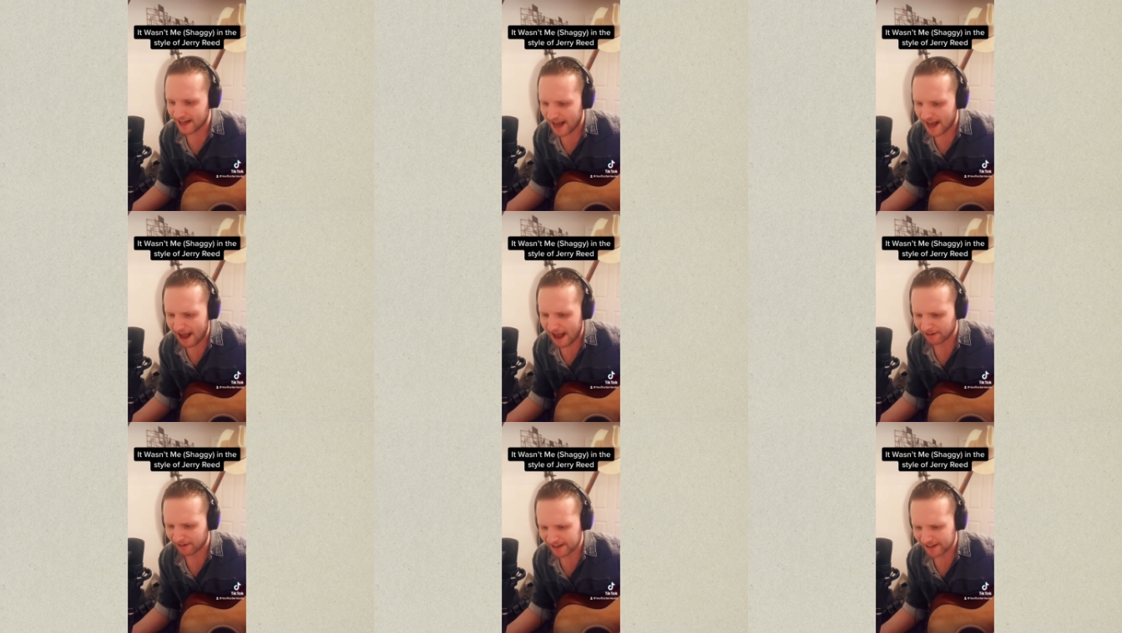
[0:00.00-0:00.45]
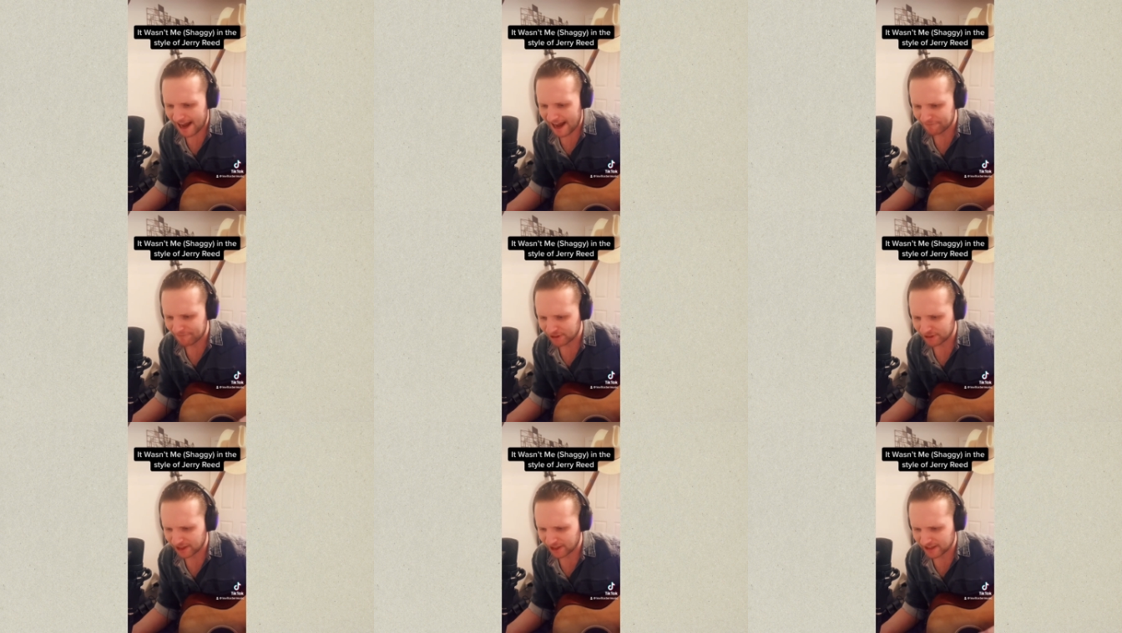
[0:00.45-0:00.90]
How could I
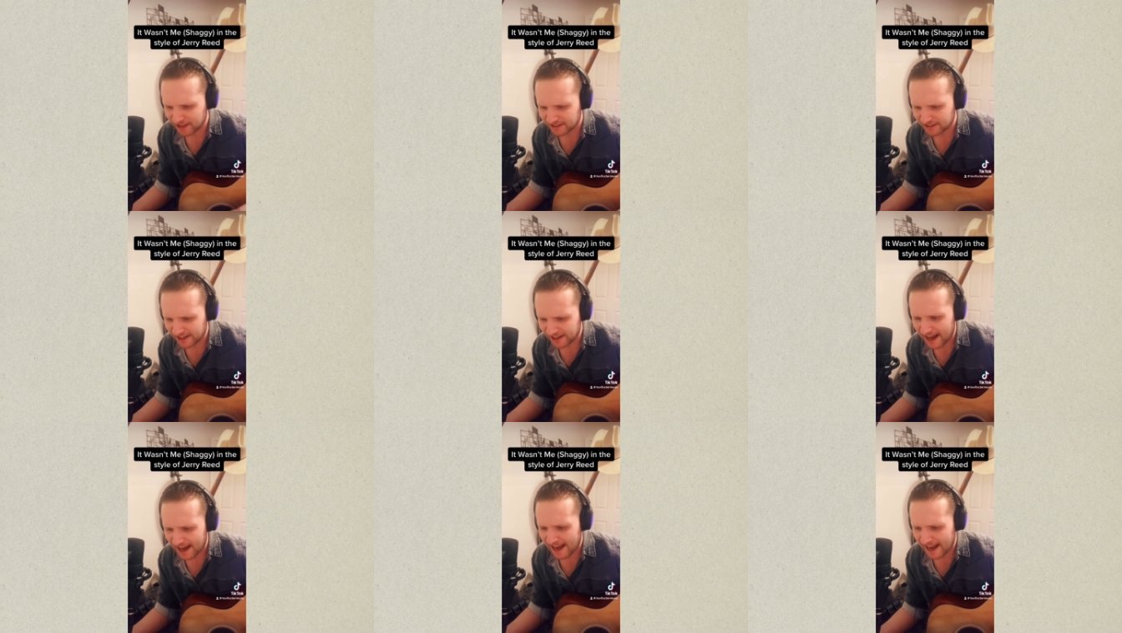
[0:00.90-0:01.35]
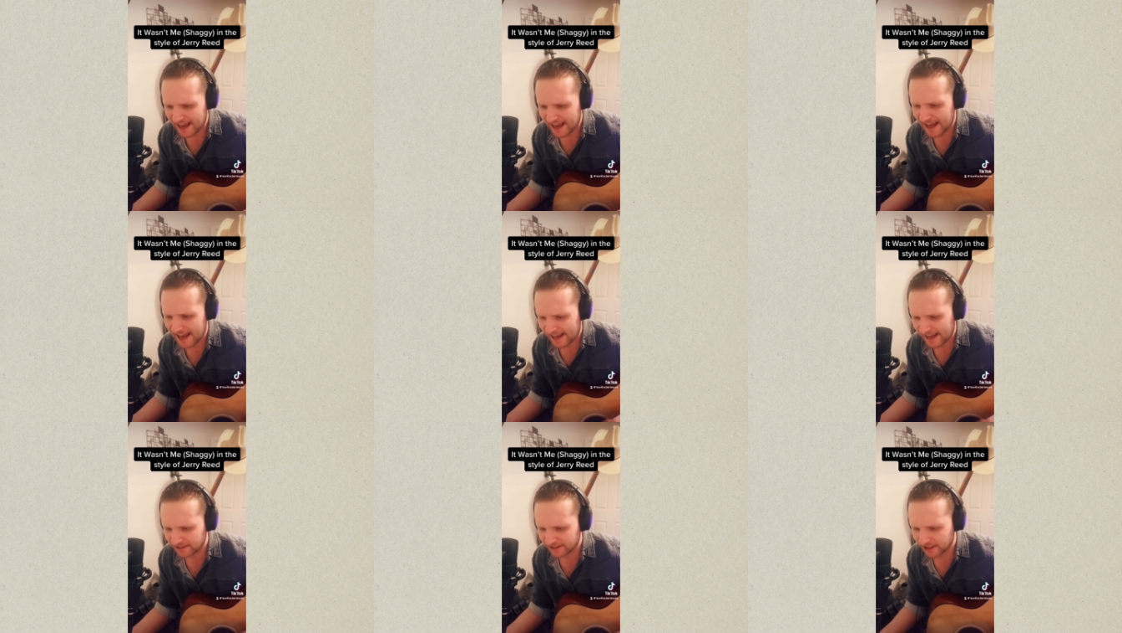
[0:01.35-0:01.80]
forget that I
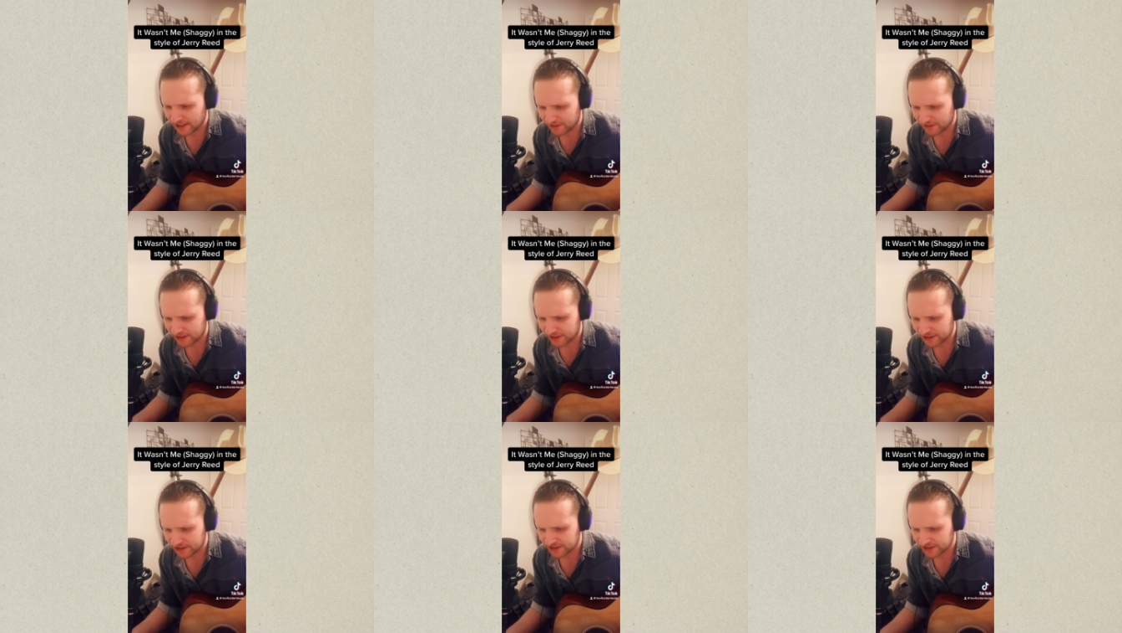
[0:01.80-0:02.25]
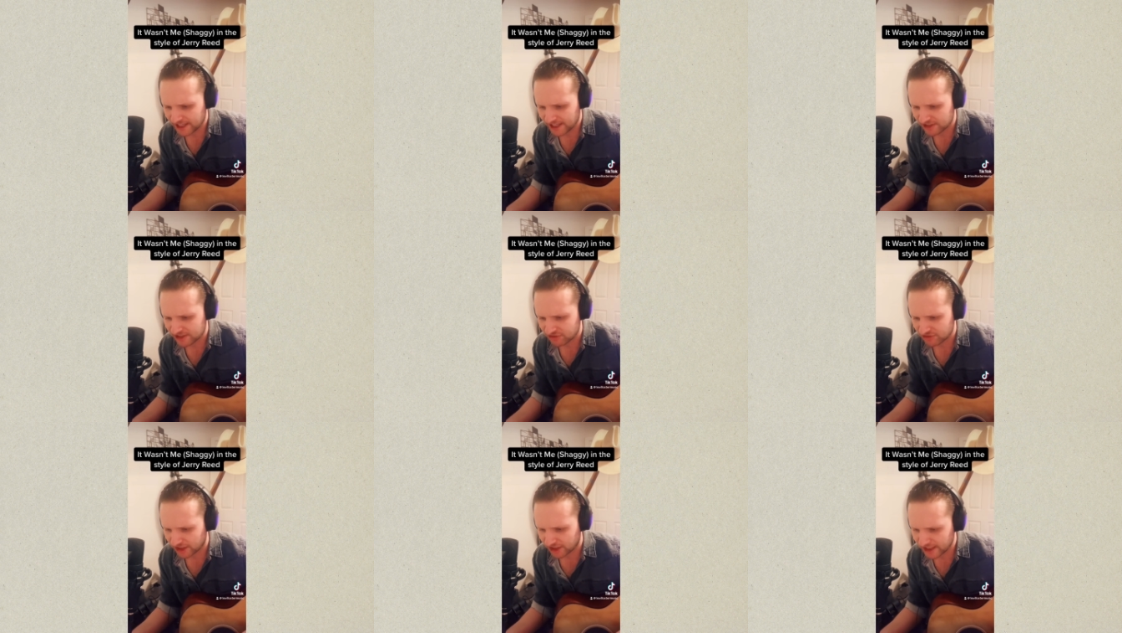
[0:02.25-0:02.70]
had given her an
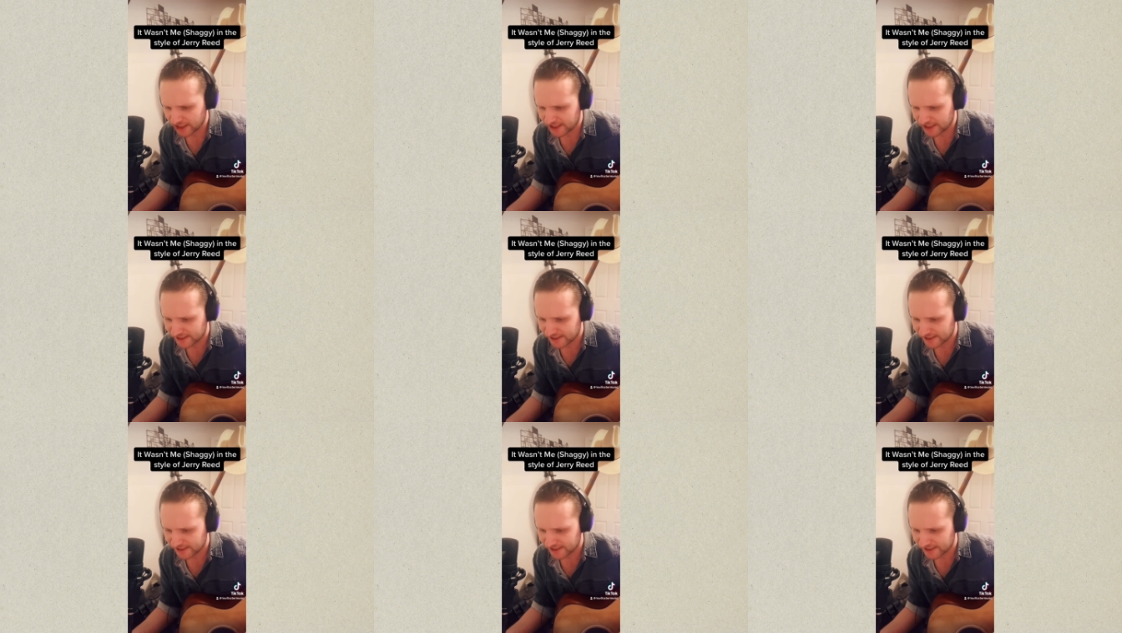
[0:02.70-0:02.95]
extra key?